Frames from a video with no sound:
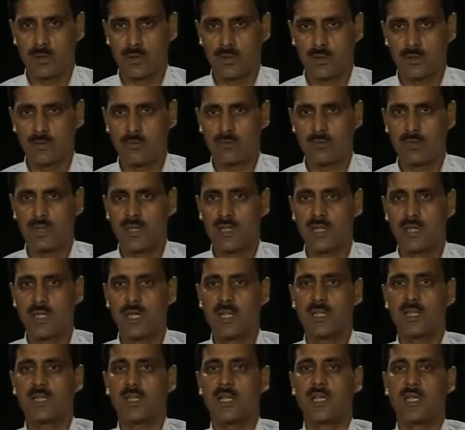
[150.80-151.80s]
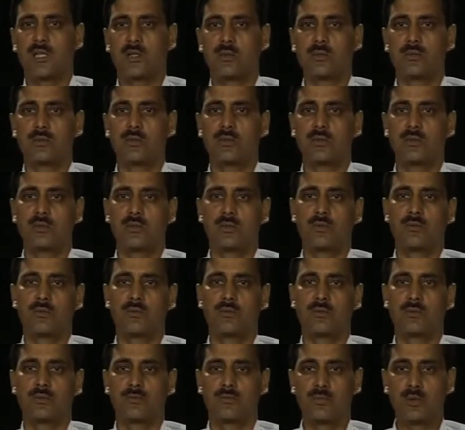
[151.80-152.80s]
will not allow
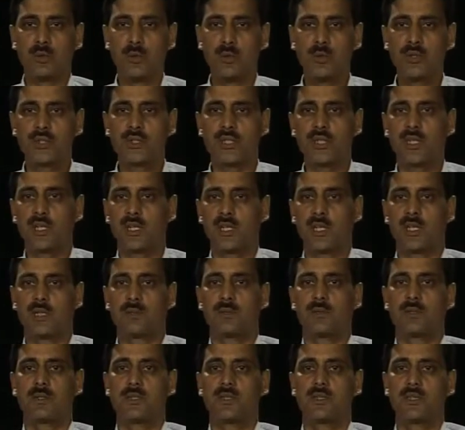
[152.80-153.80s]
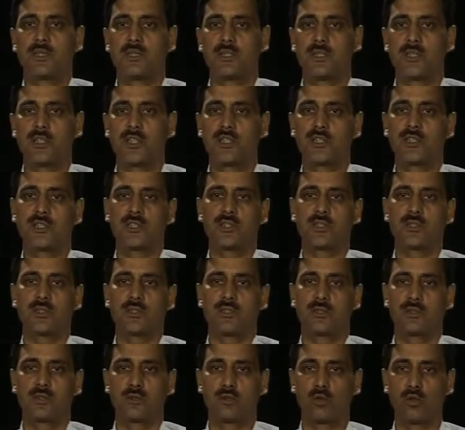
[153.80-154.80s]
fusion of this
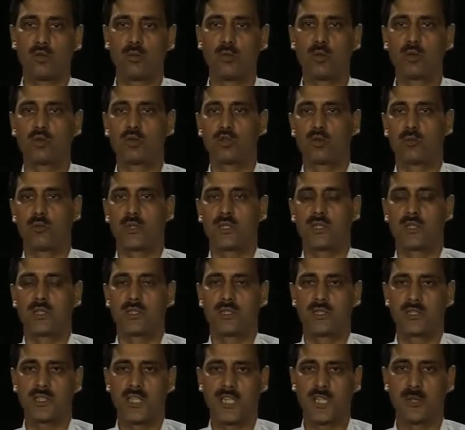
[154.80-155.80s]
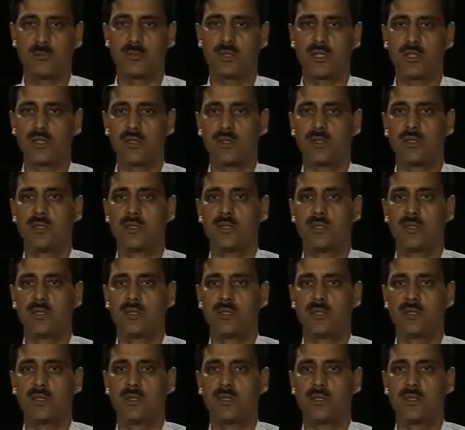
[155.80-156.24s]
chromosomal segment